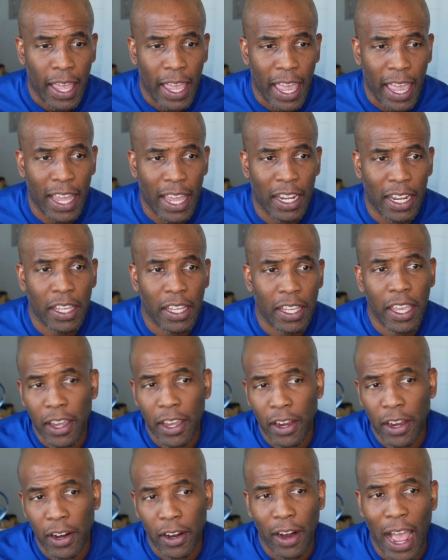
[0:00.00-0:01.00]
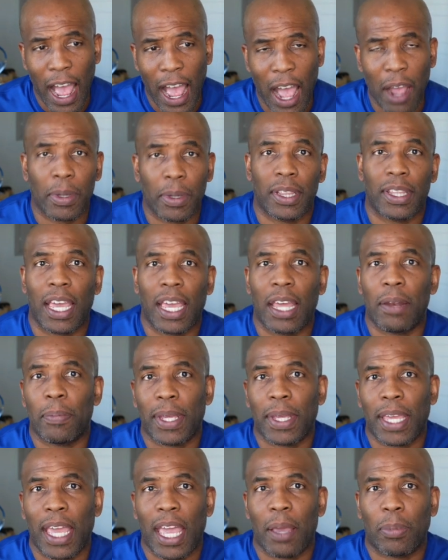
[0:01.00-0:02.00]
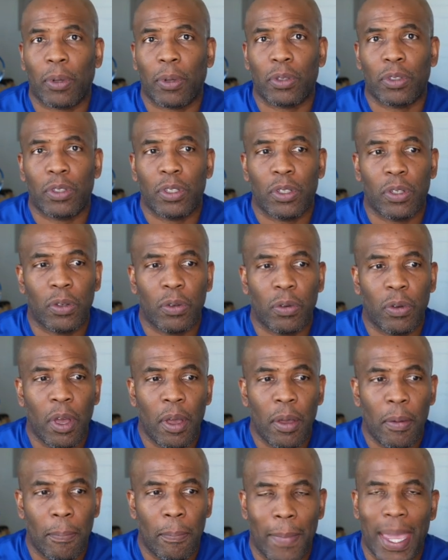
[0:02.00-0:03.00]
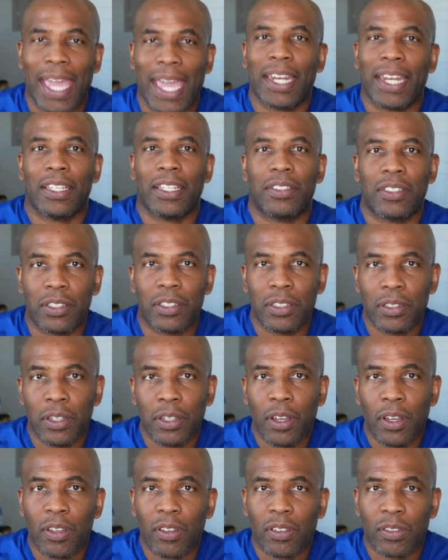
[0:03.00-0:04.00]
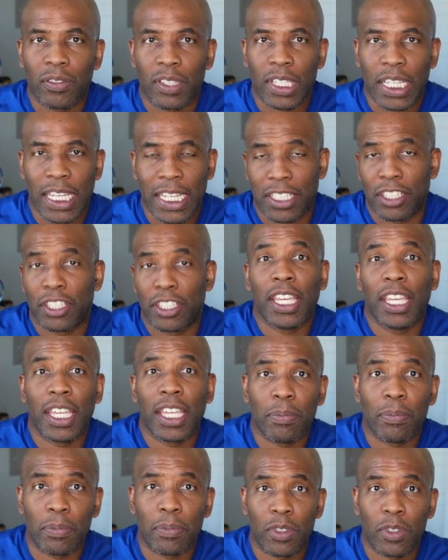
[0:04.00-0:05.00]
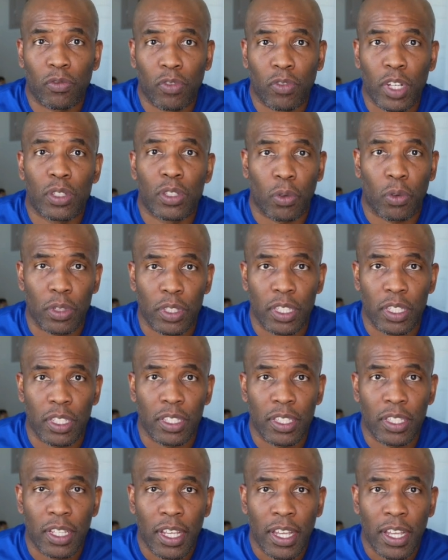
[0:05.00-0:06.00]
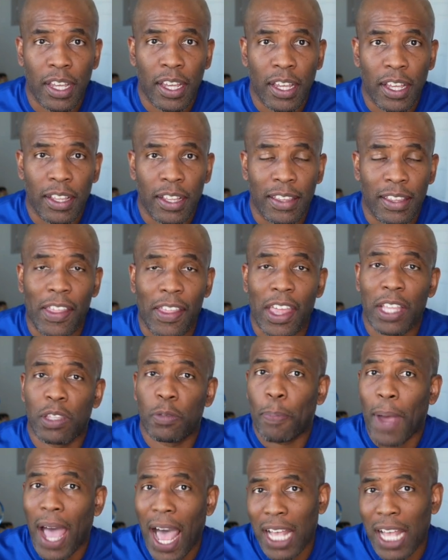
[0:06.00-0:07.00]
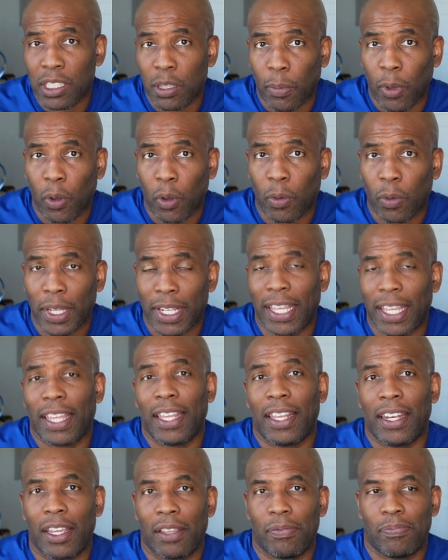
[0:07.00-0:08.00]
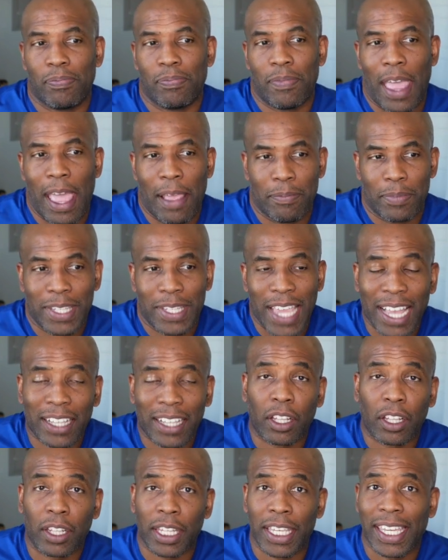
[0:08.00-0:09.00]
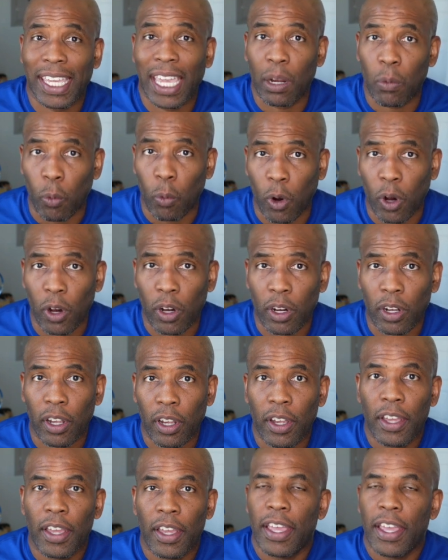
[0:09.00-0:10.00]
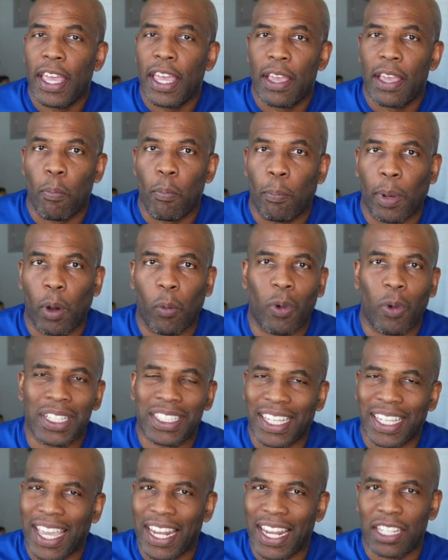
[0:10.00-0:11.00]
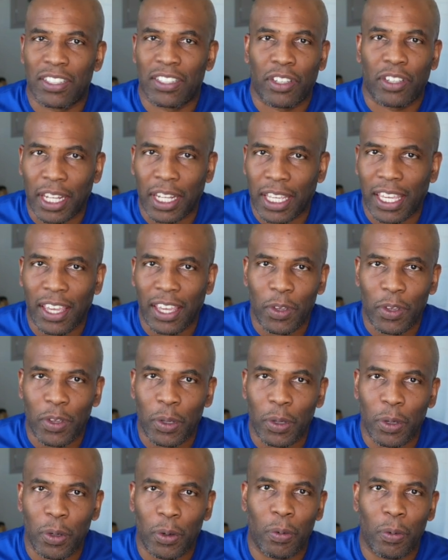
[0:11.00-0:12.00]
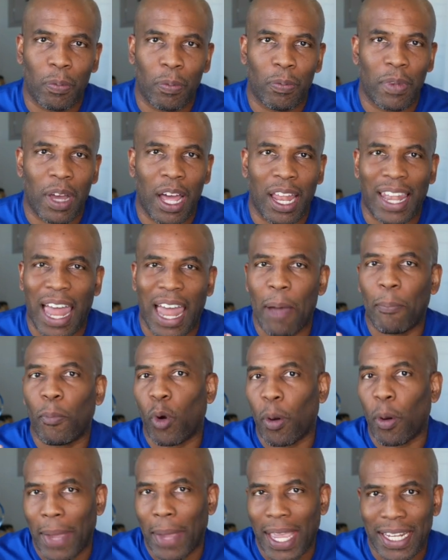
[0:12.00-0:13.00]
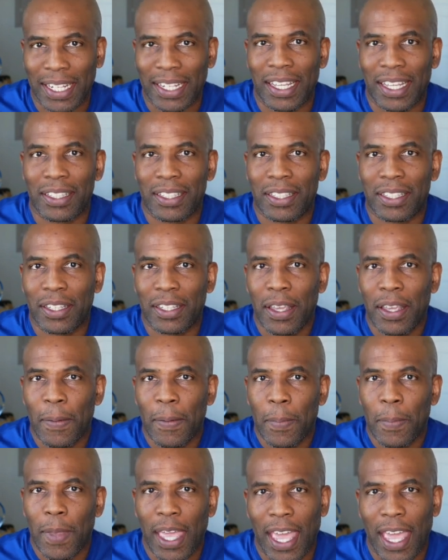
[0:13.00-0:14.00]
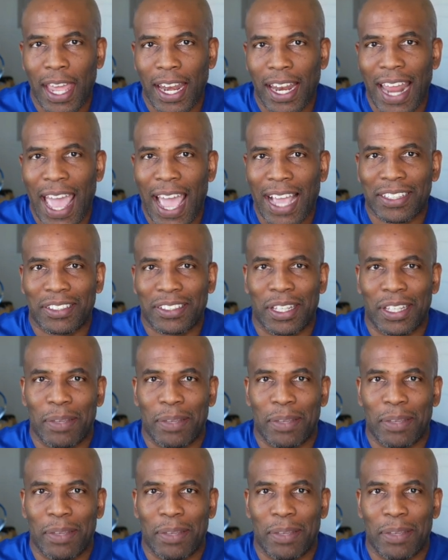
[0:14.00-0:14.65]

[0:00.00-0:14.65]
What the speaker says: And in here, I would then be able to manage each team's resources. Now that's possible, and it technically can work, but once again, it's going to give you a lot more maintenance, and it actually